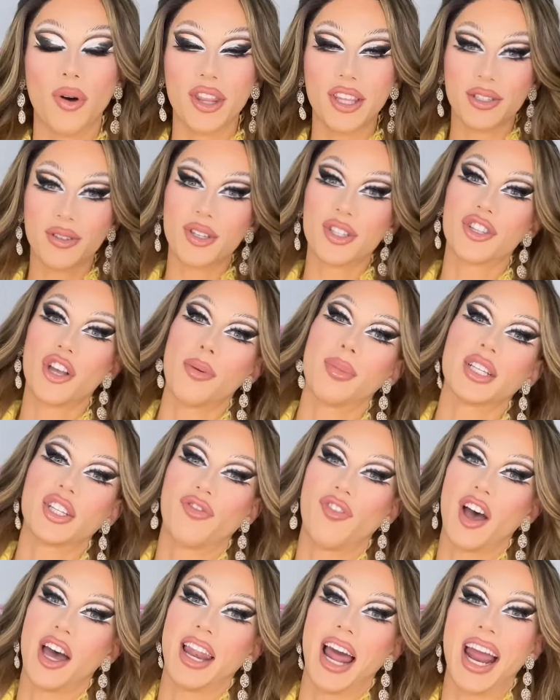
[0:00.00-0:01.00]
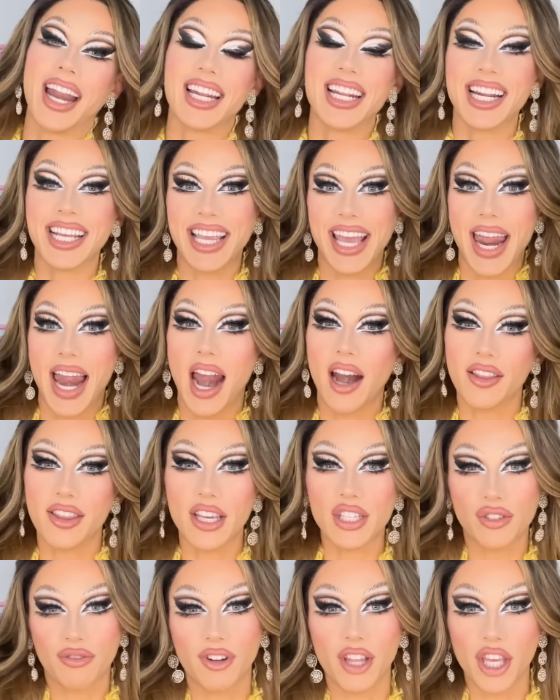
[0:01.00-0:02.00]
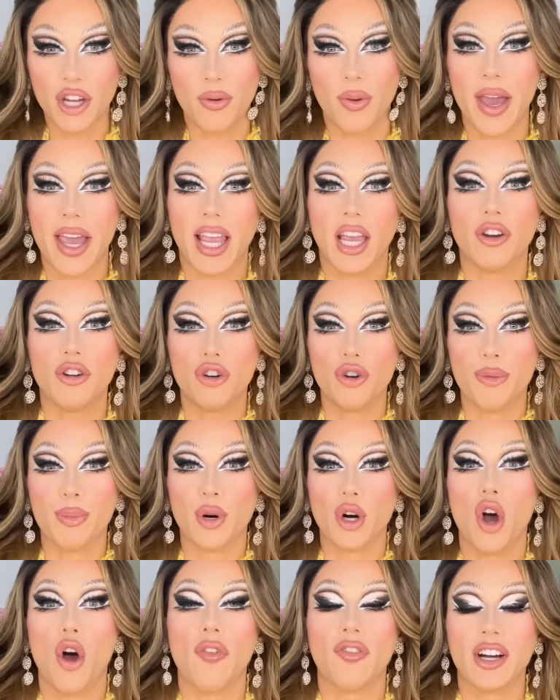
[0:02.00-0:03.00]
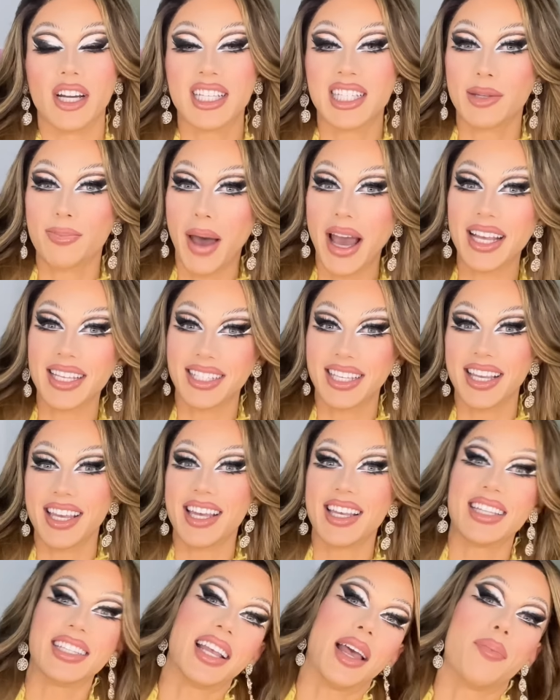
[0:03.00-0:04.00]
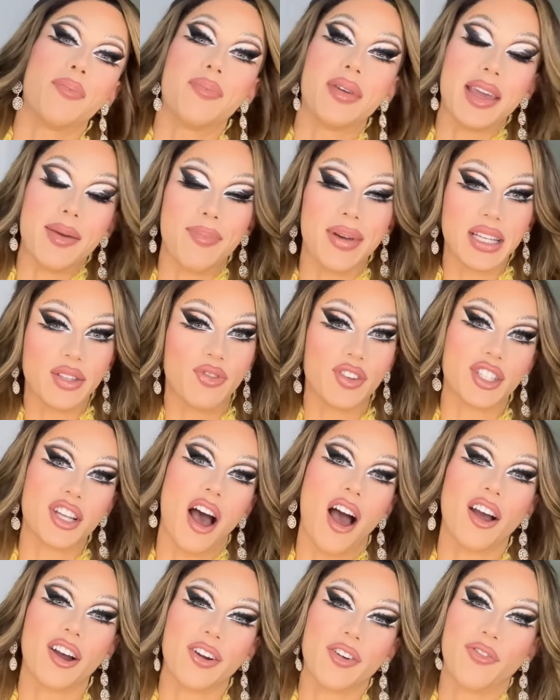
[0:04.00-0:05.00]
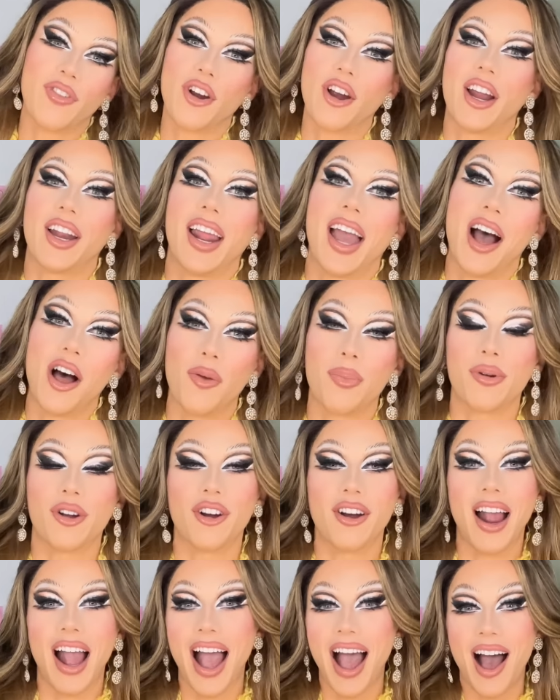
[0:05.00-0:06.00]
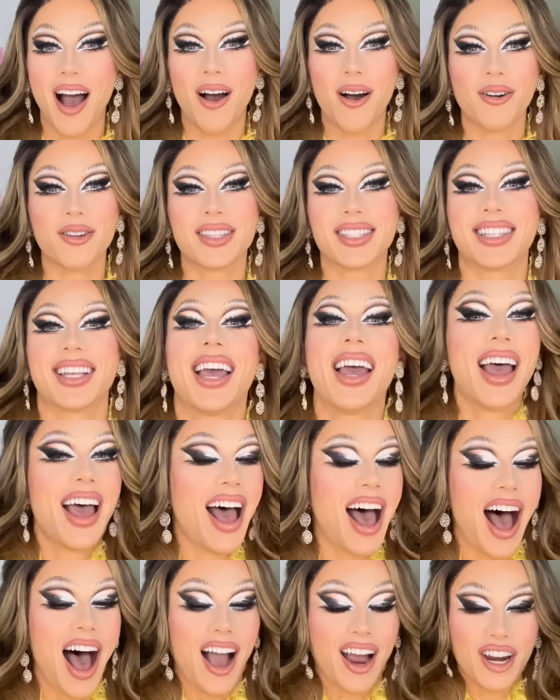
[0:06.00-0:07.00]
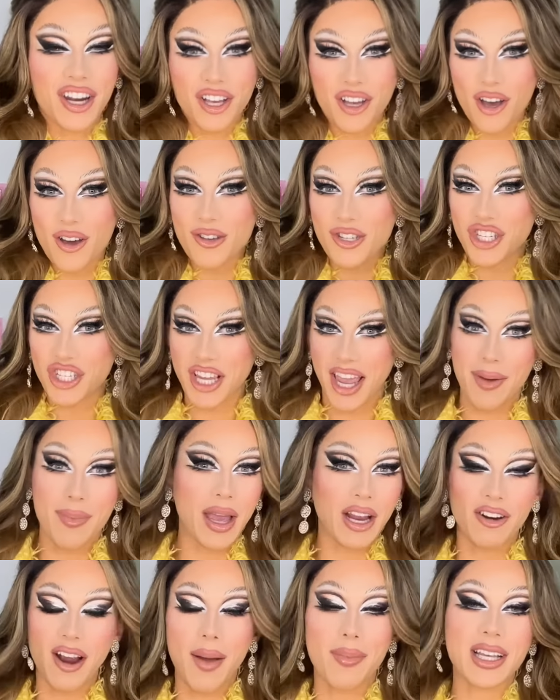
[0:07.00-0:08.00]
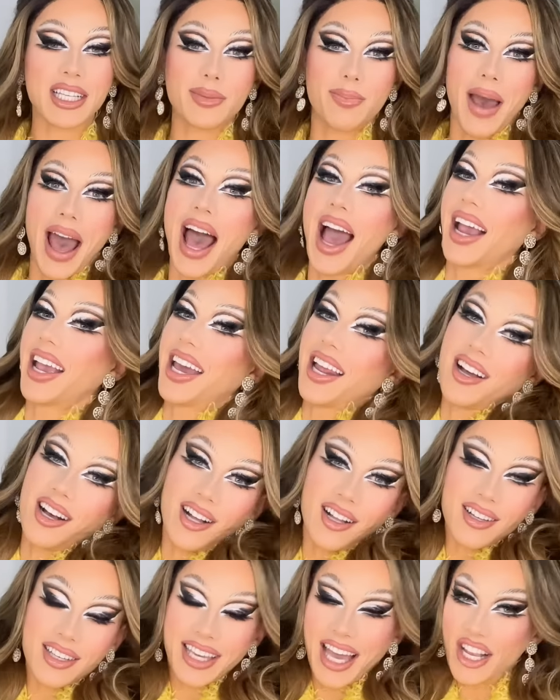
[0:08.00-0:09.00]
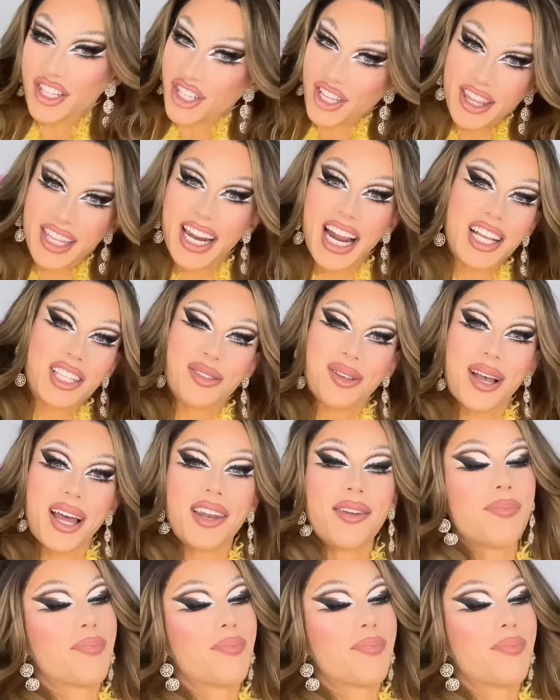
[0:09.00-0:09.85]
this was so much fun. I need to get out of this really quick and Uber over to Spices and be Miss Photographer and help her out. I'm gonna go shave my grandma's back and I'll catch you in the next one.